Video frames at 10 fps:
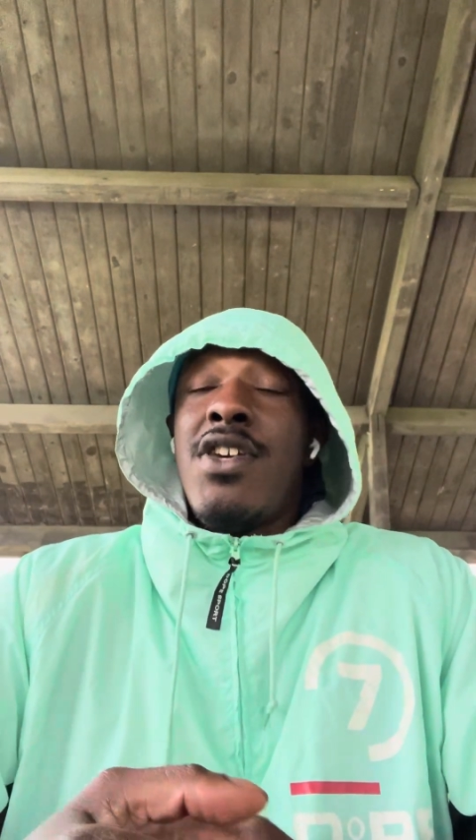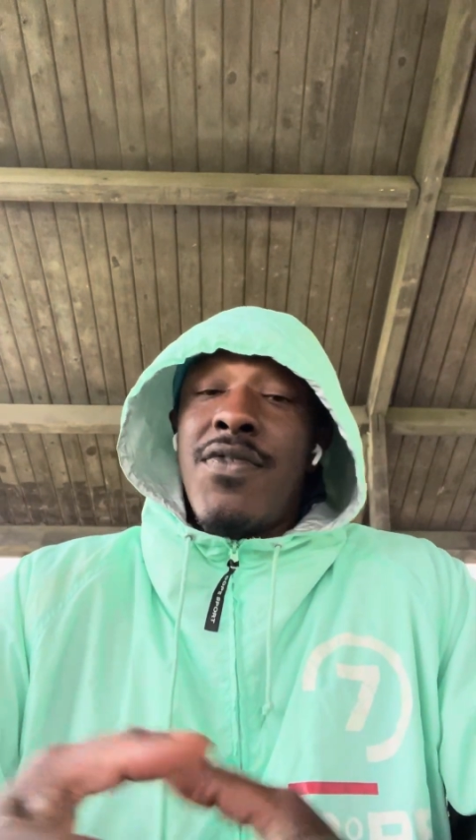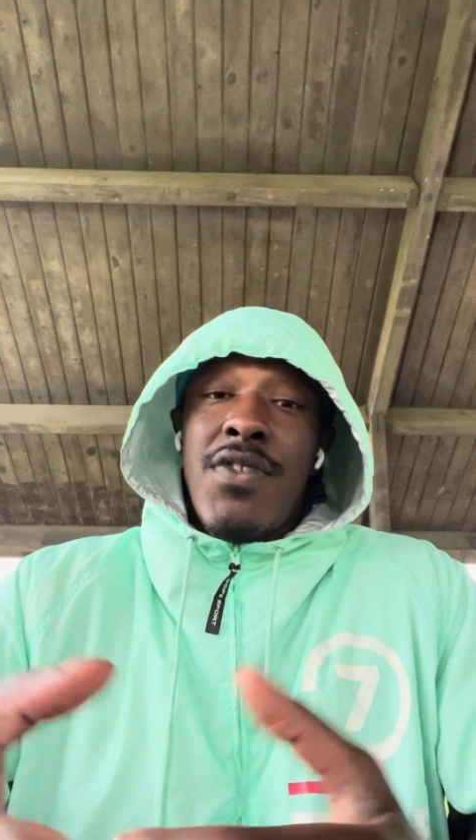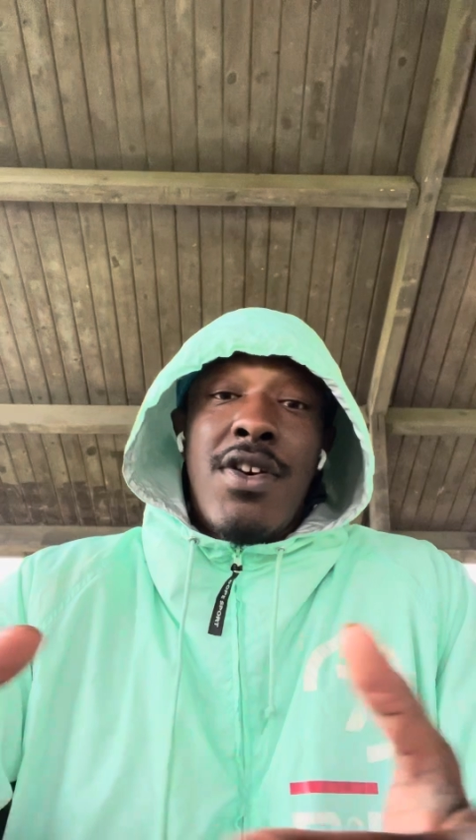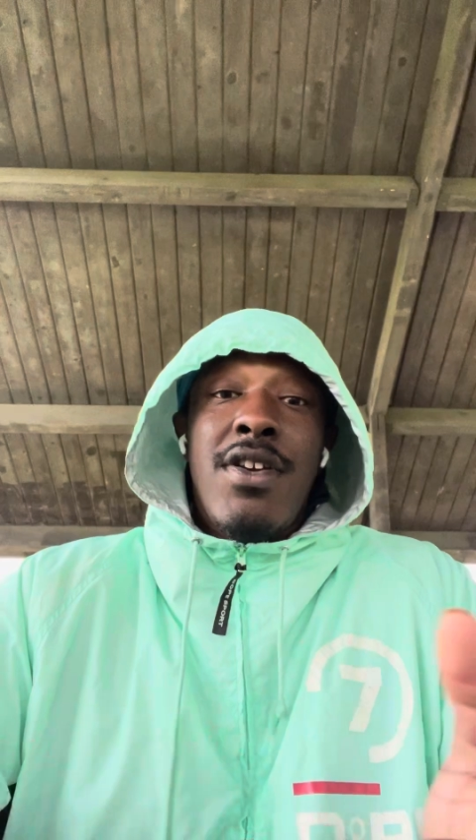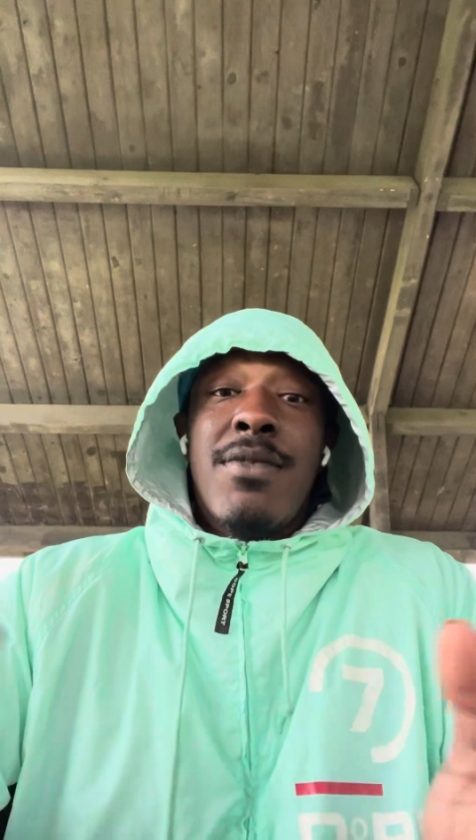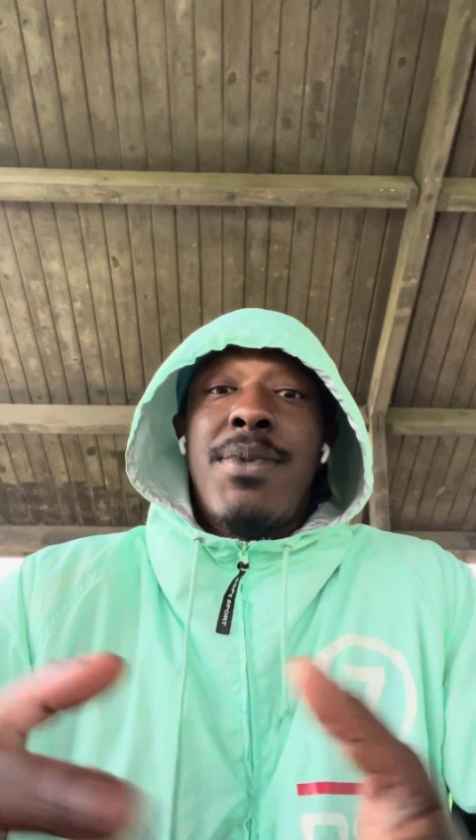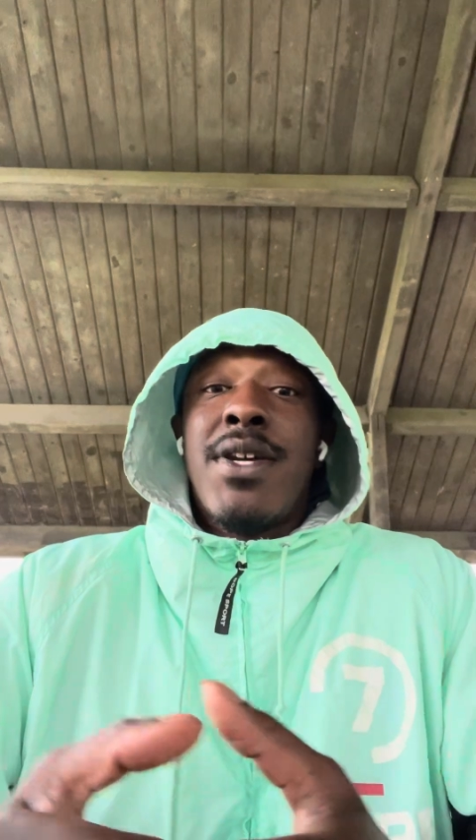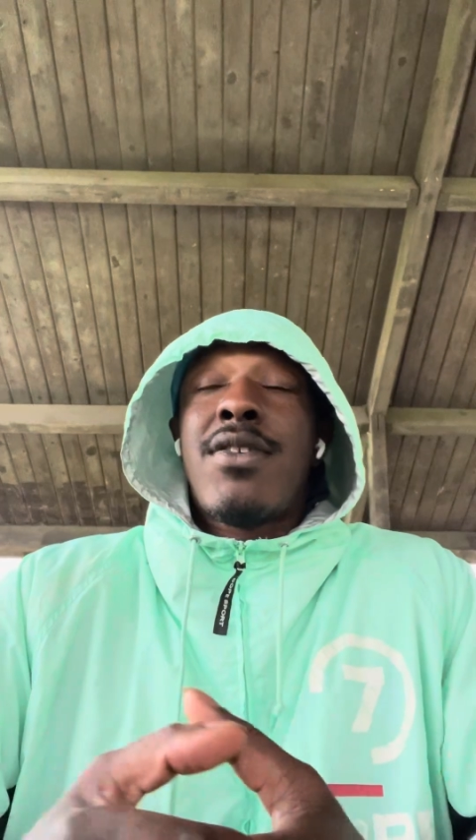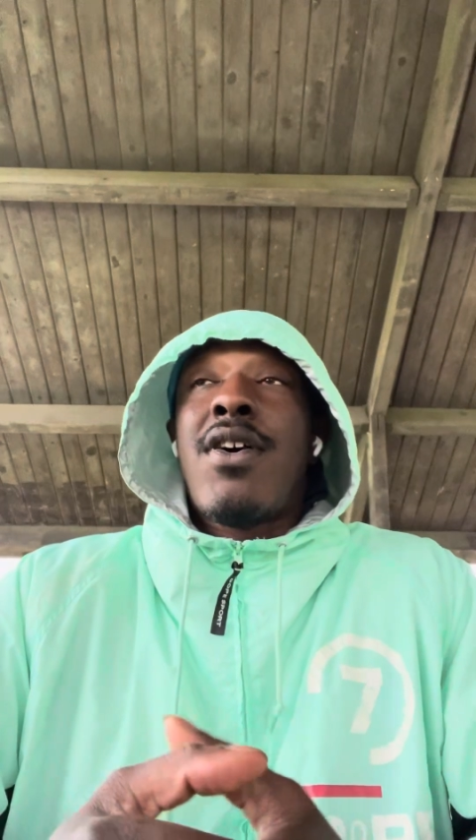even though you're
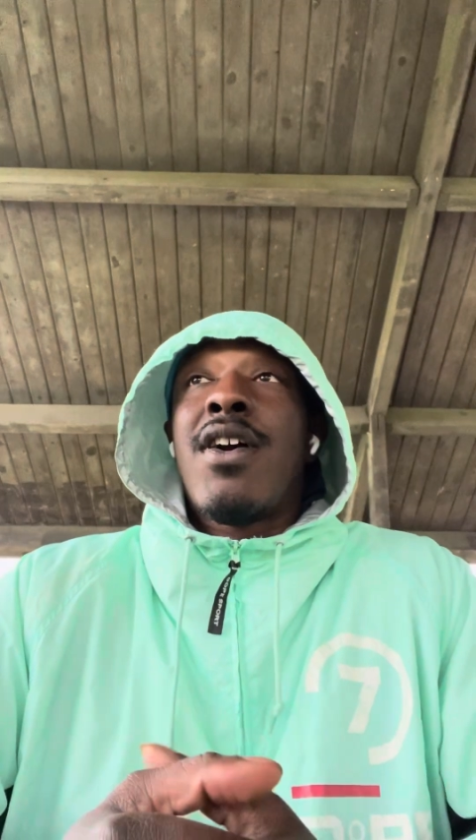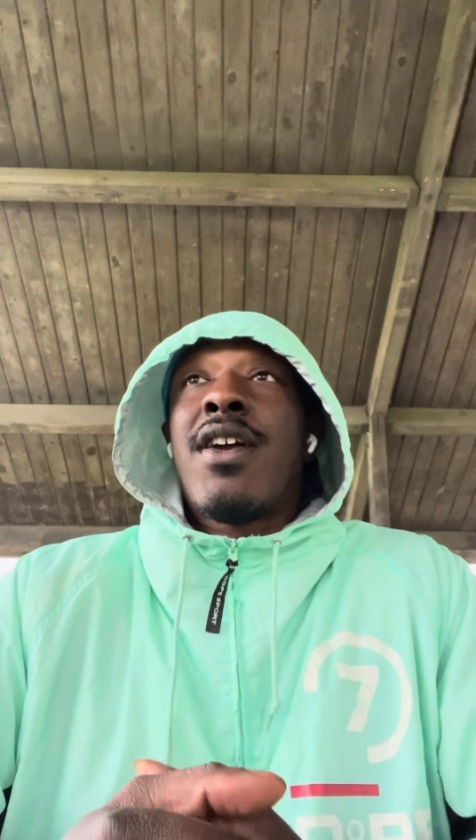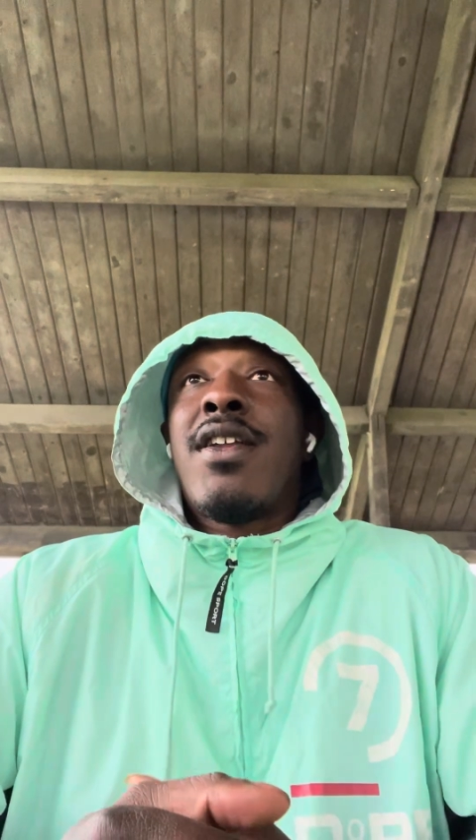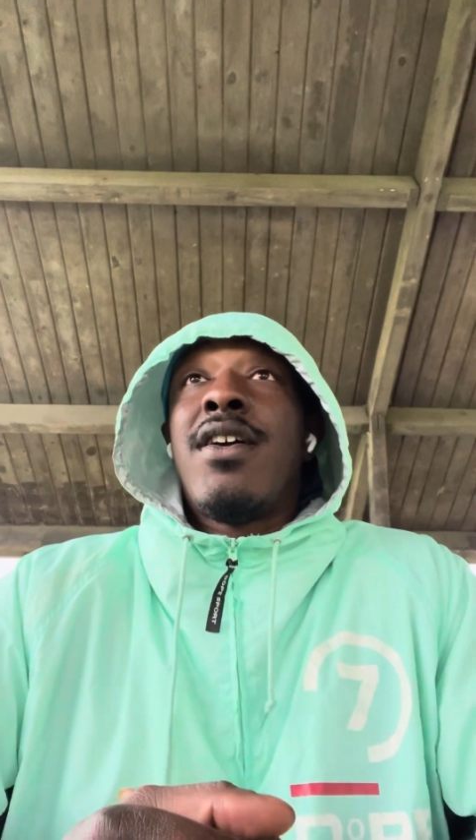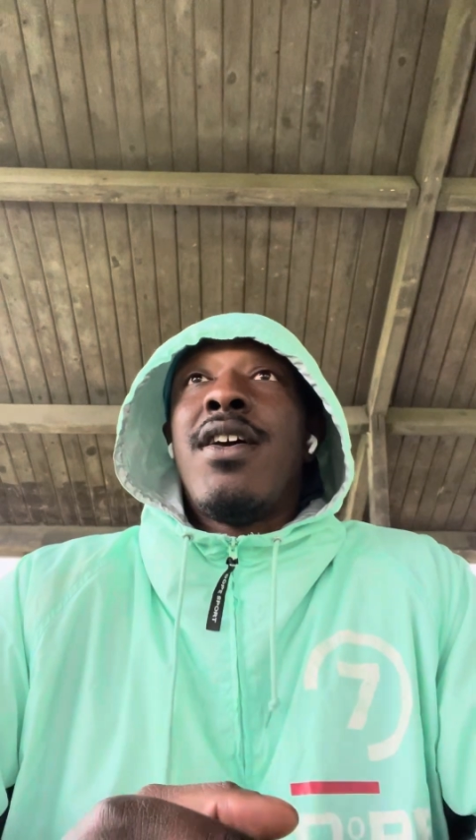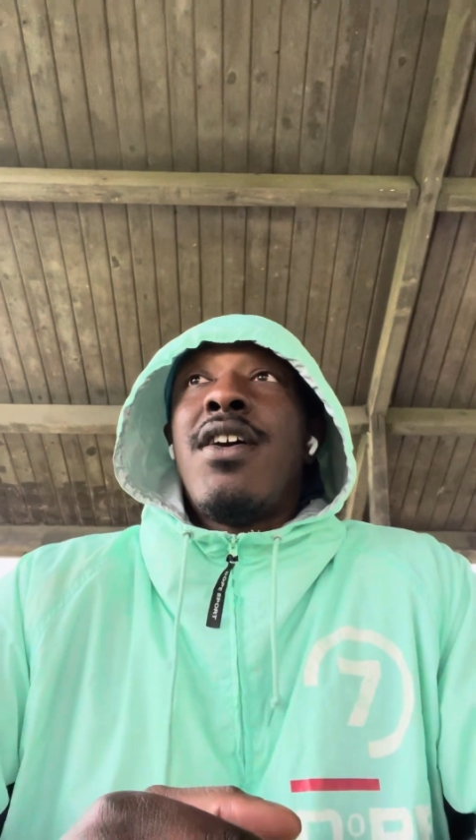being targeted,